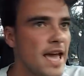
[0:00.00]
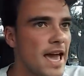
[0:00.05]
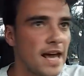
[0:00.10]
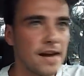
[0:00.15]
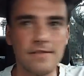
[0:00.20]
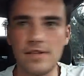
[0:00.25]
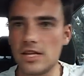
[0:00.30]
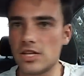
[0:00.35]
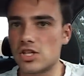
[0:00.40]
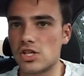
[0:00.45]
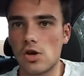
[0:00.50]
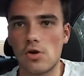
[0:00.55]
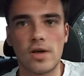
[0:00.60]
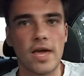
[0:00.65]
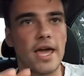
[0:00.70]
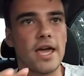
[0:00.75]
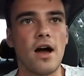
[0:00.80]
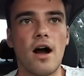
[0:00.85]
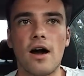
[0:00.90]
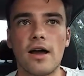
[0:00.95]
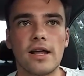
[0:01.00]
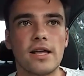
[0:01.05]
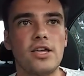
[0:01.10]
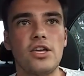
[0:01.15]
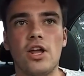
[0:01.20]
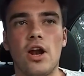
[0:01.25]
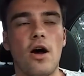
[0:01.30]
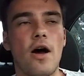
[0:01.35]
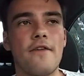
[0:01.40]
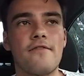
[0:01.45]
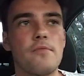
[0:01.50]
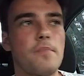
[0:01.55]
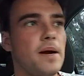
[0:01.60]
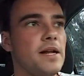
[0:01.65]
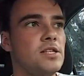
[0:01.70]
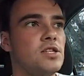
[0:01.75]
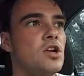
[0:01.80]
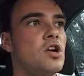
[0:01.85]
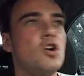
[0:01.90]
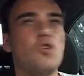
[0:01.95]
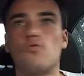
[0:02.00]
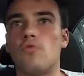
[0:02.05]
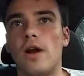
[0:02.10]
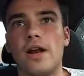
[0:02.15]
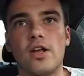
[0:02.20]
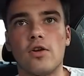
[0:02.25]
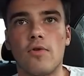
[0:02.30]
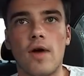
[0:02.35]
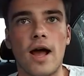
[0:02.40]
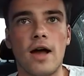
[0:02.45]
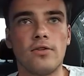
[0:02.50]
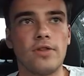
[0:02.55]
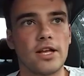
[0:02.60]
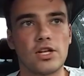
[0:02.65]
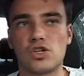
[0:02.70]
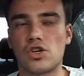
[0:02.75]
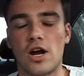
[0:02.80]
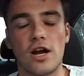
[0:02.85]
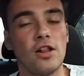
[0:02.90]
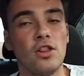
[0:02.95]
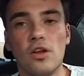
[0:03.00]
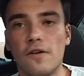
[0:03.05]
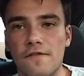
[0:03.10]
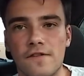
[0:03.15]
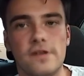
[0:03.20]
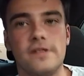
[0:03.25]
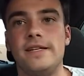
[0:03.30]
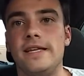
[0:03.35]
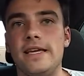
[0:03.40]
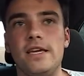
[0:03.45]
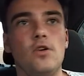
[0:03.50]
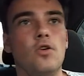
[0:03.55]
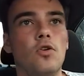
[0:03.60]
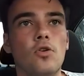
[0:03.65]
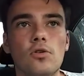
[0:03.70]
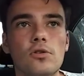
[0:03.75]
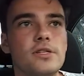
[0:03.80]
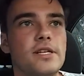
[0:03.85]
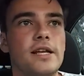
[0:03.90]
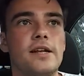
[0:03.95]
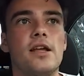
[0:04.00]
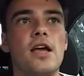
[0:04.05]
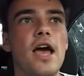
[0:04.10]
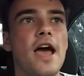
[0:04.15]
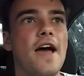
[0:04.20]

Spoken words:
And everything's so chaotic, you know, everybody's running around like trying to look for deals and